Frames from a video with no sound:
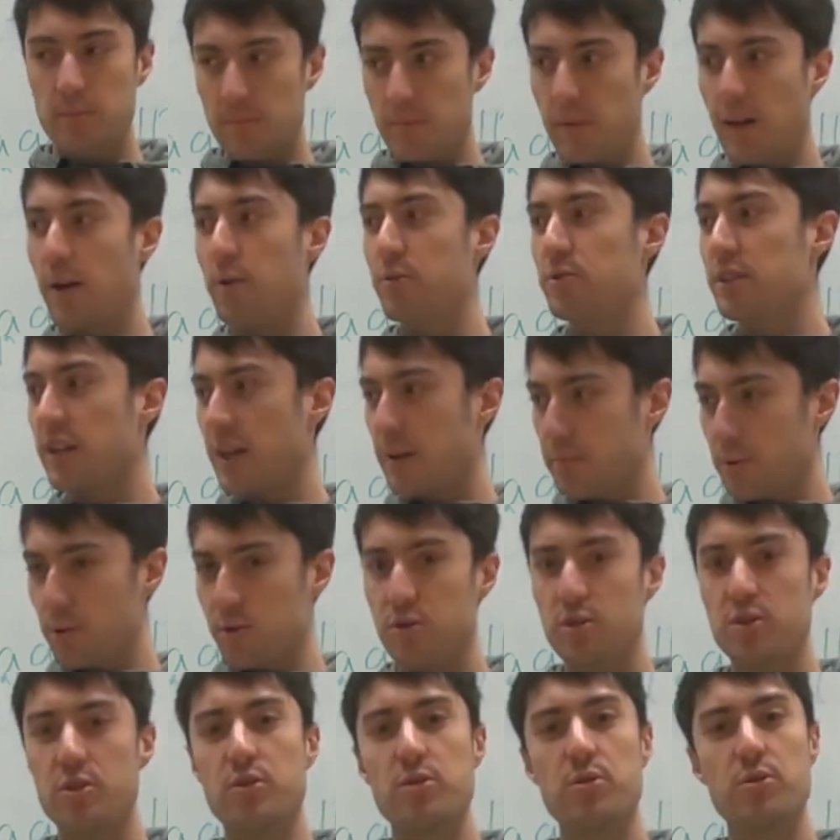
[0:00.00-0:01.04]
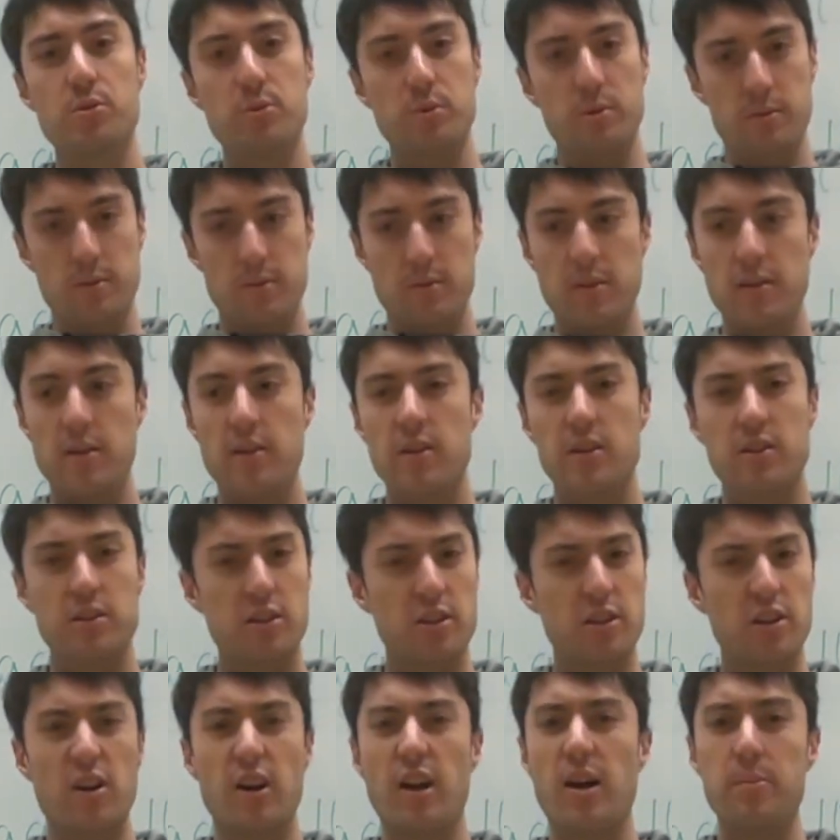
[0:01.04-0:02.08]
I was able to
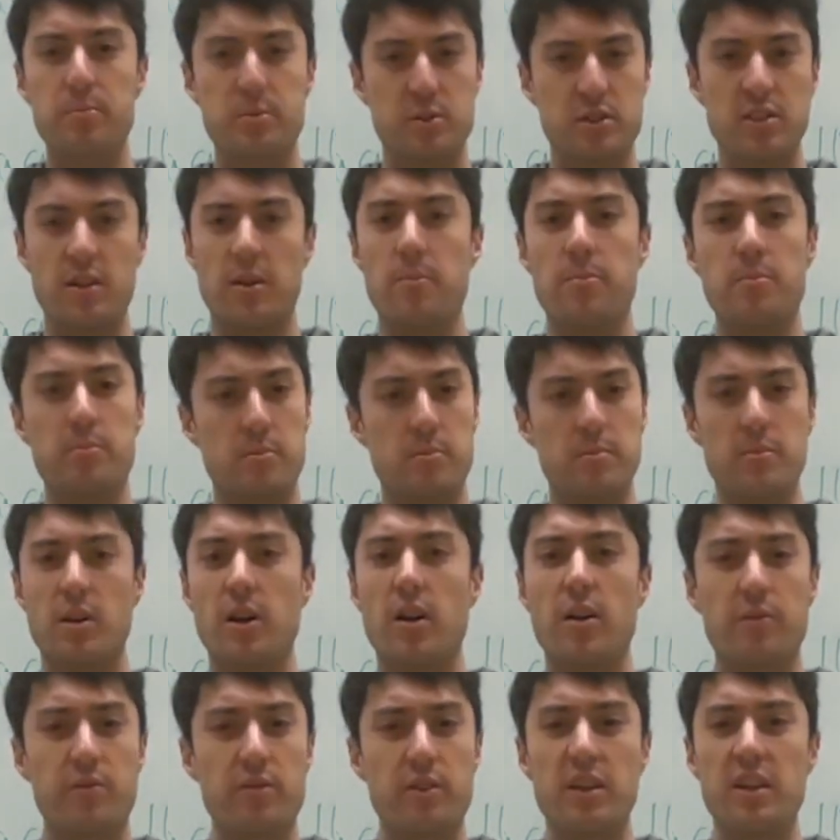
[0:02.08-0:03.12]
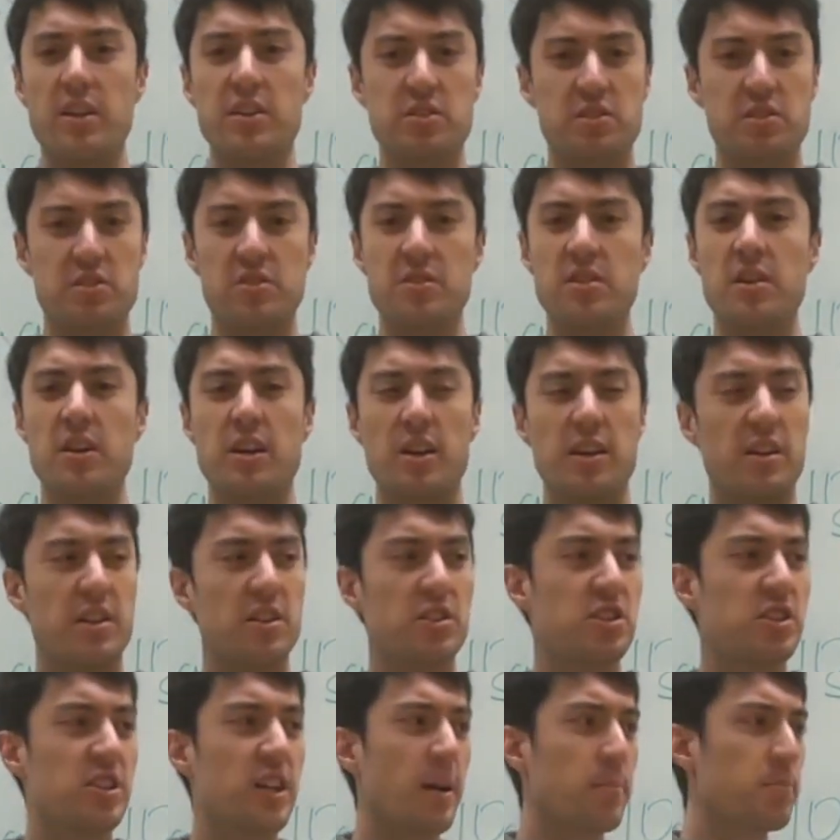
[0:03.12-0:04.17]
clear up some of these
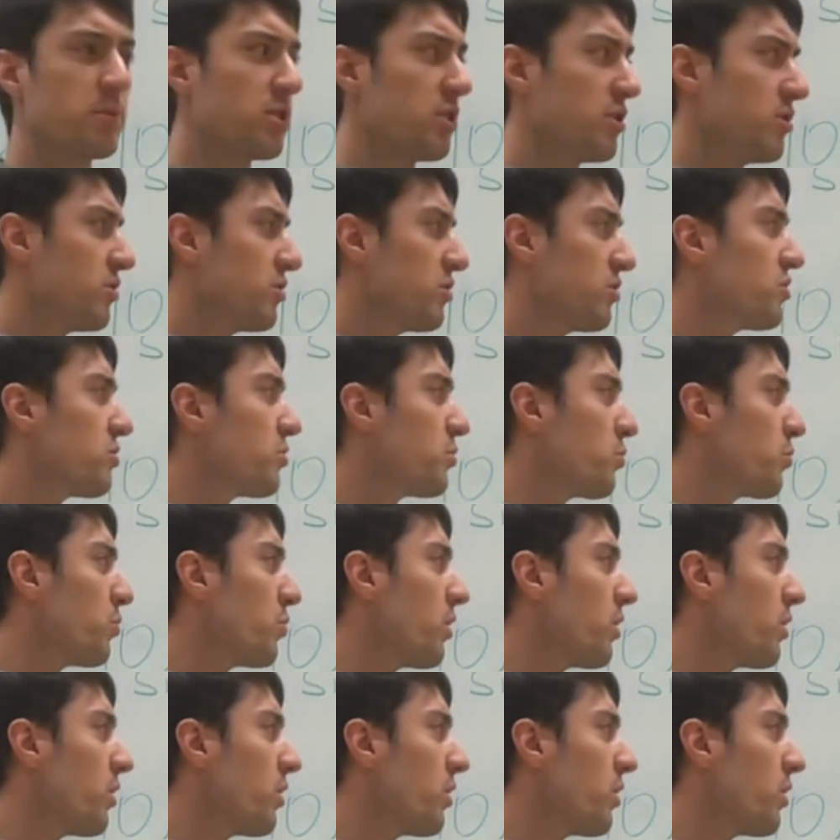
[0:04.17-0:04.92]
conceptions